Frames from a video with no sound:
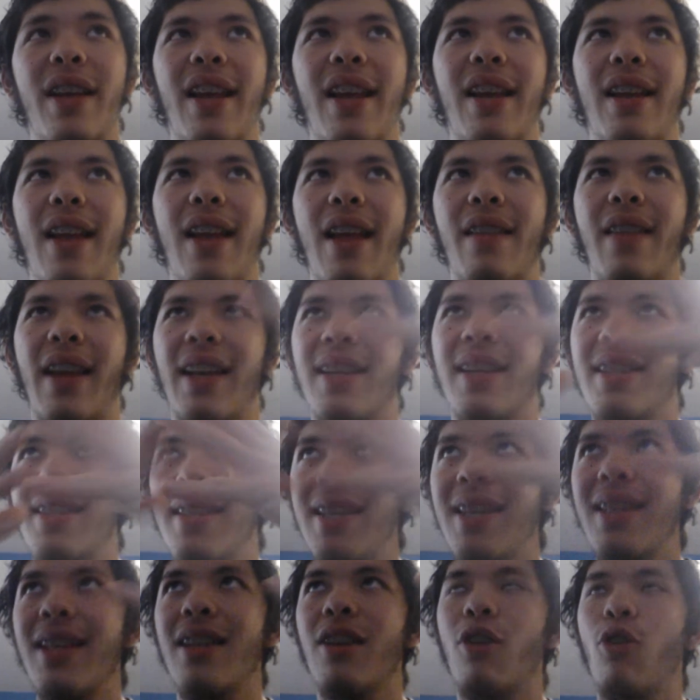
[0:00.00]
and like
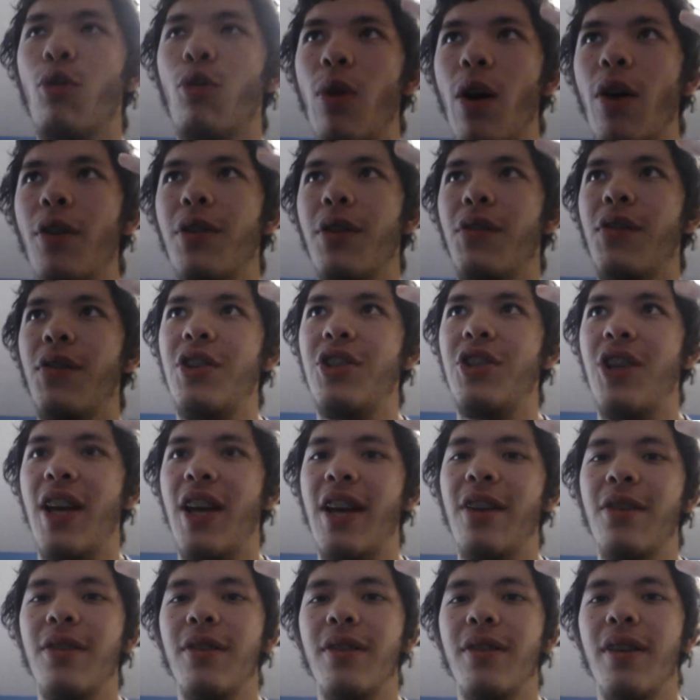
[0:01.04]
see the growth of the
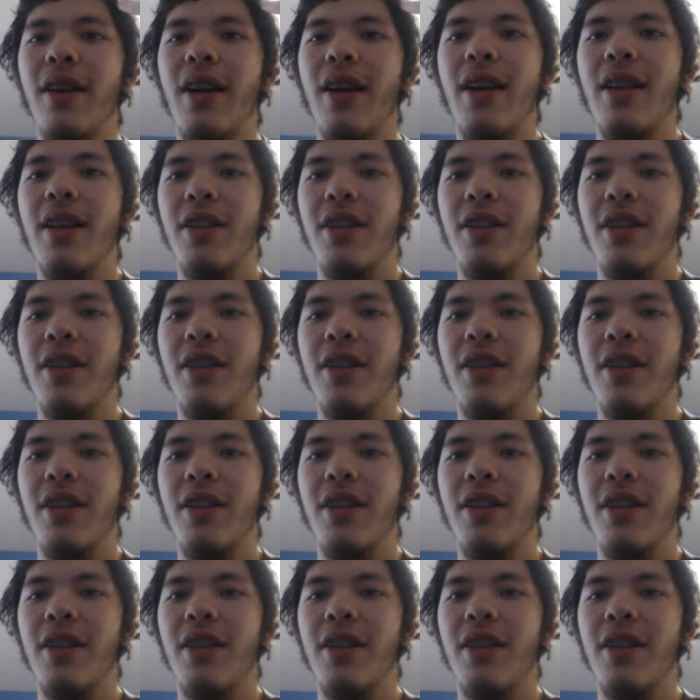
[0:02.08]
channel.